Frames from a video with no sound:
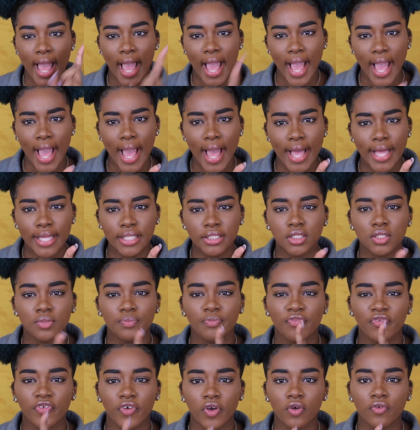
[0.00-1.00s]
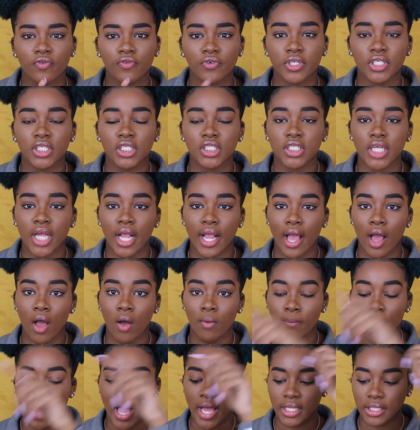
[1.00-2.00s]
And feel free to check
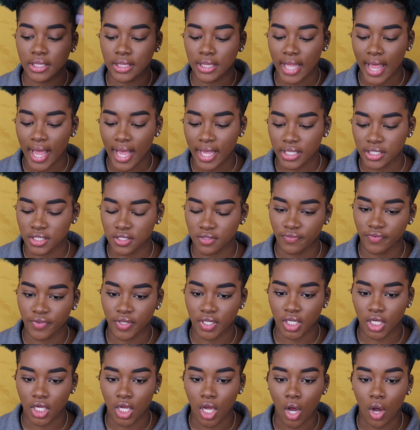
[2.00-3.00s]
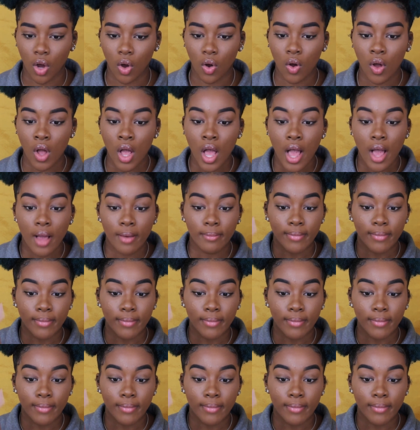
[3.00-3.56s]
out my last video,